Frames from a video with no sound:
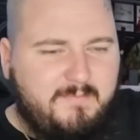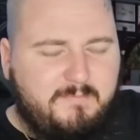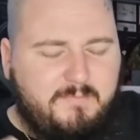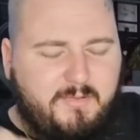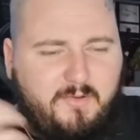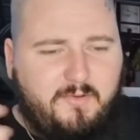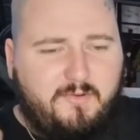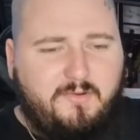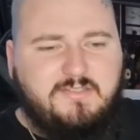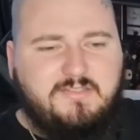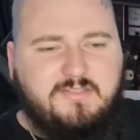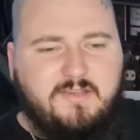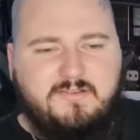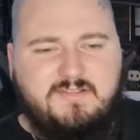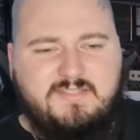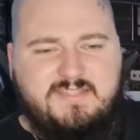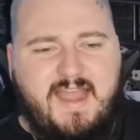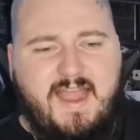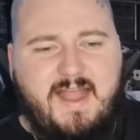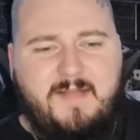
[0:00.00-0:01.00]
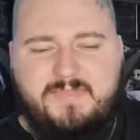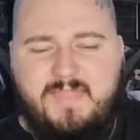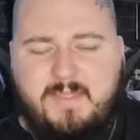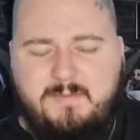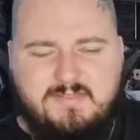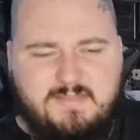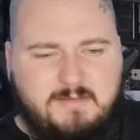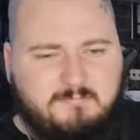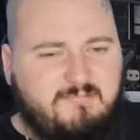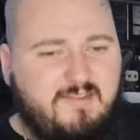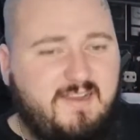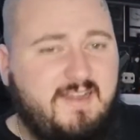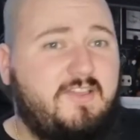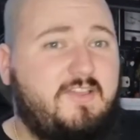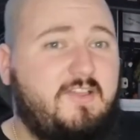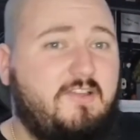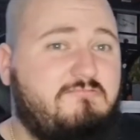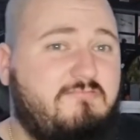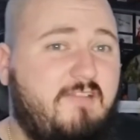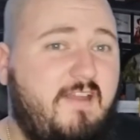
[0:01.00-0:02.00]
but also, damn, there was some really
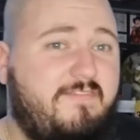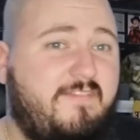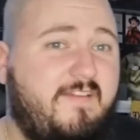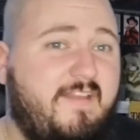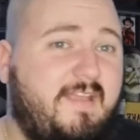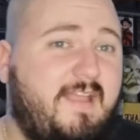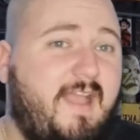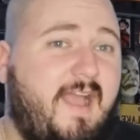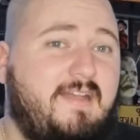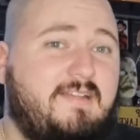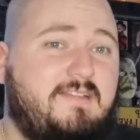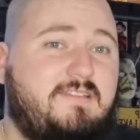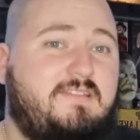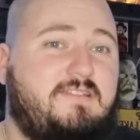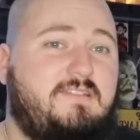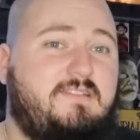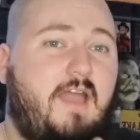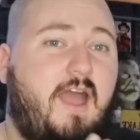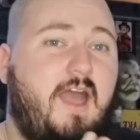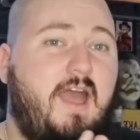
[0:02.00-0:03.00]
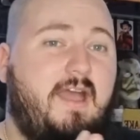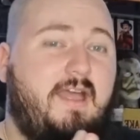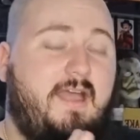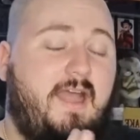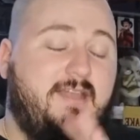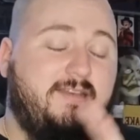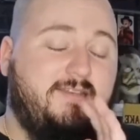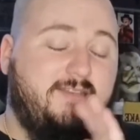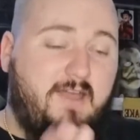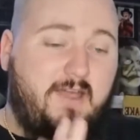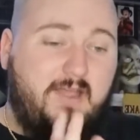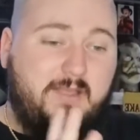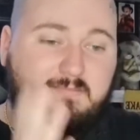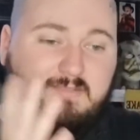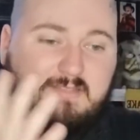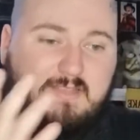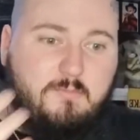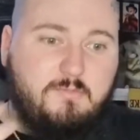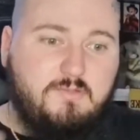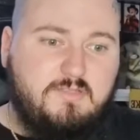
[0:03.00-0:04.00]
good riffing at uh, at
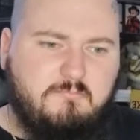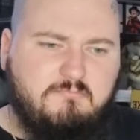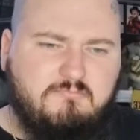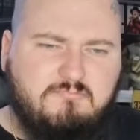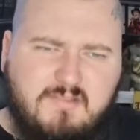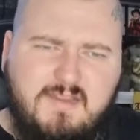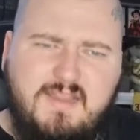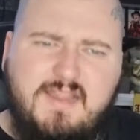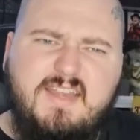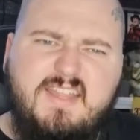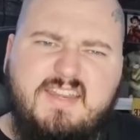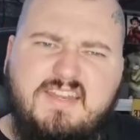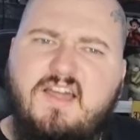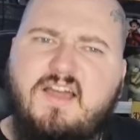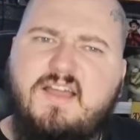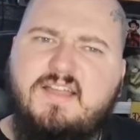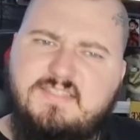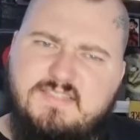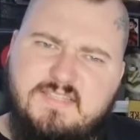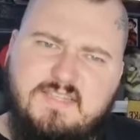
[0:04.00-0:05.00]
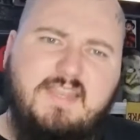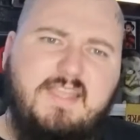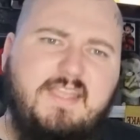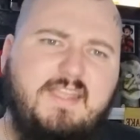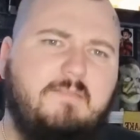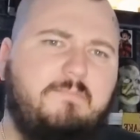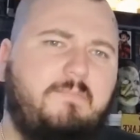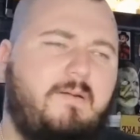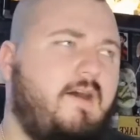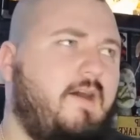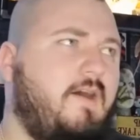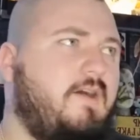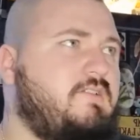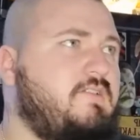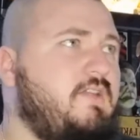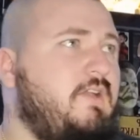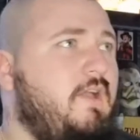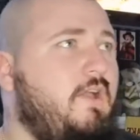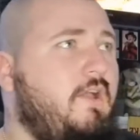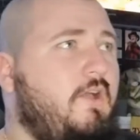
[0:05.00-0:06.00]
times. There were some really nice lead
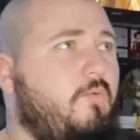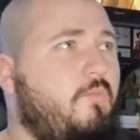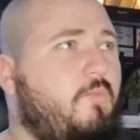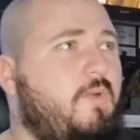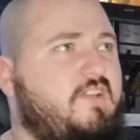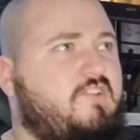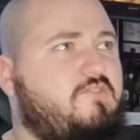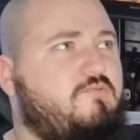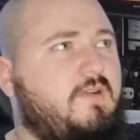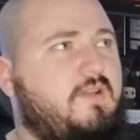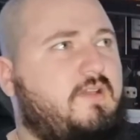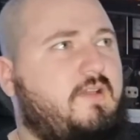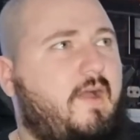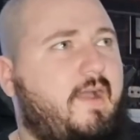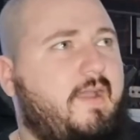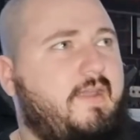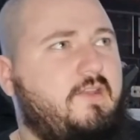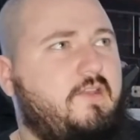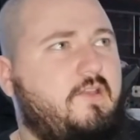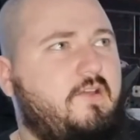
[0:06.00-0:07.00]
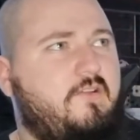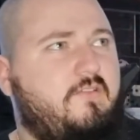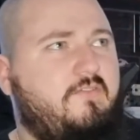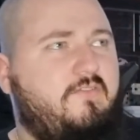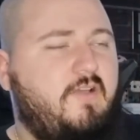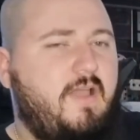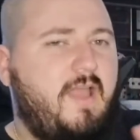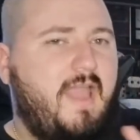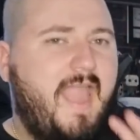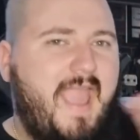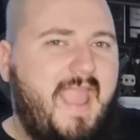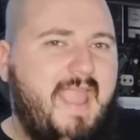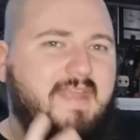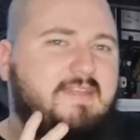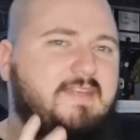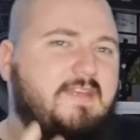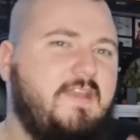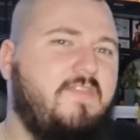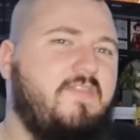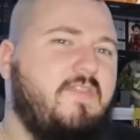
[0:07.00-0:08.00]
parts, which were kind of
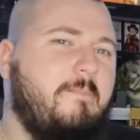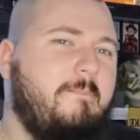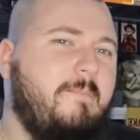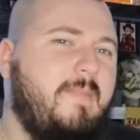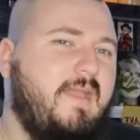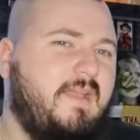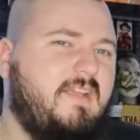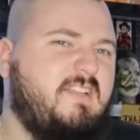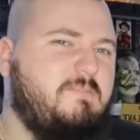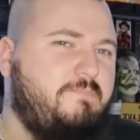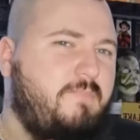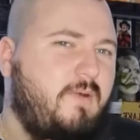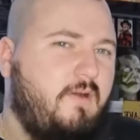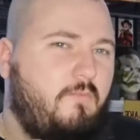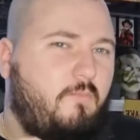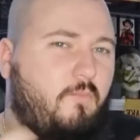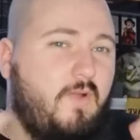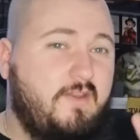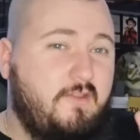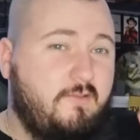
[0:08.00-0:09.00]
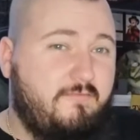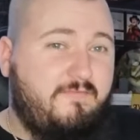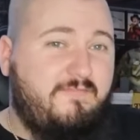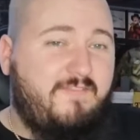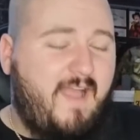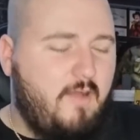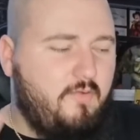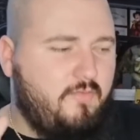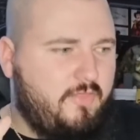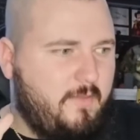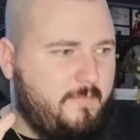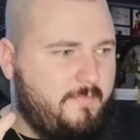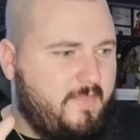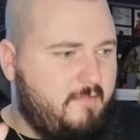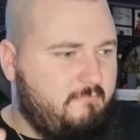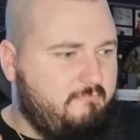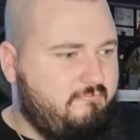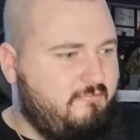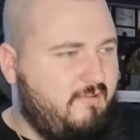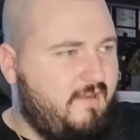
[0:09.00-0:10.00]
hidden in the mix. But when you found them,
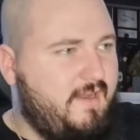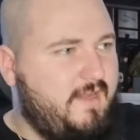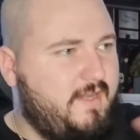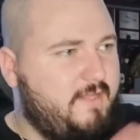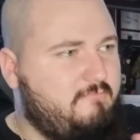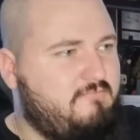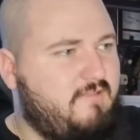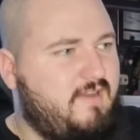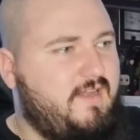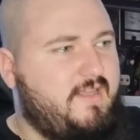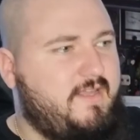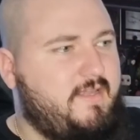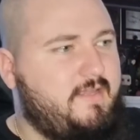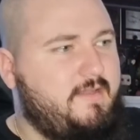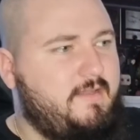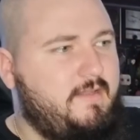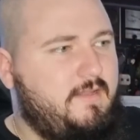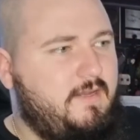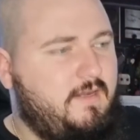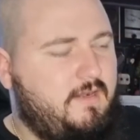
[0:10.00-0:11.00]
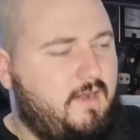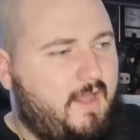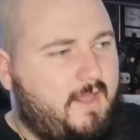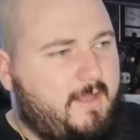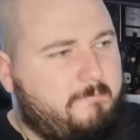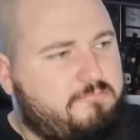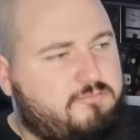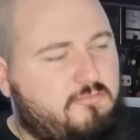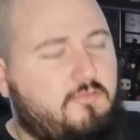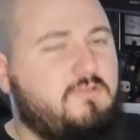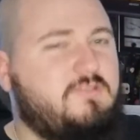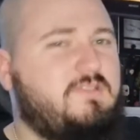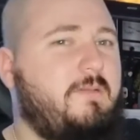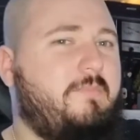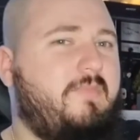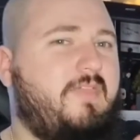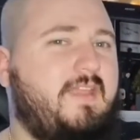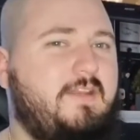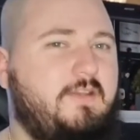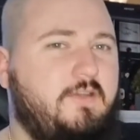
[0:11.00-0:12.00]
they really, really like brought
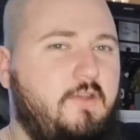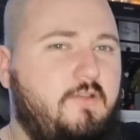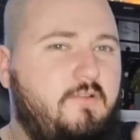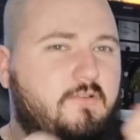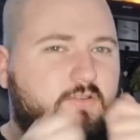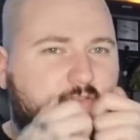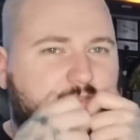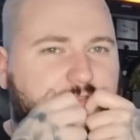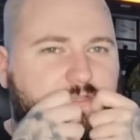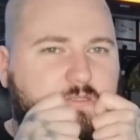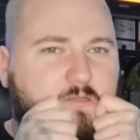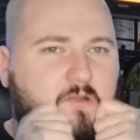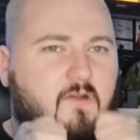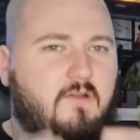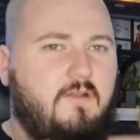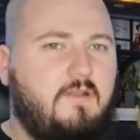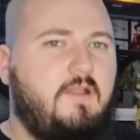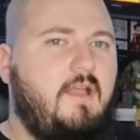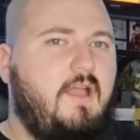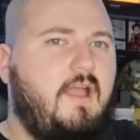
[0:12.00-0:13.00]
something new to the song.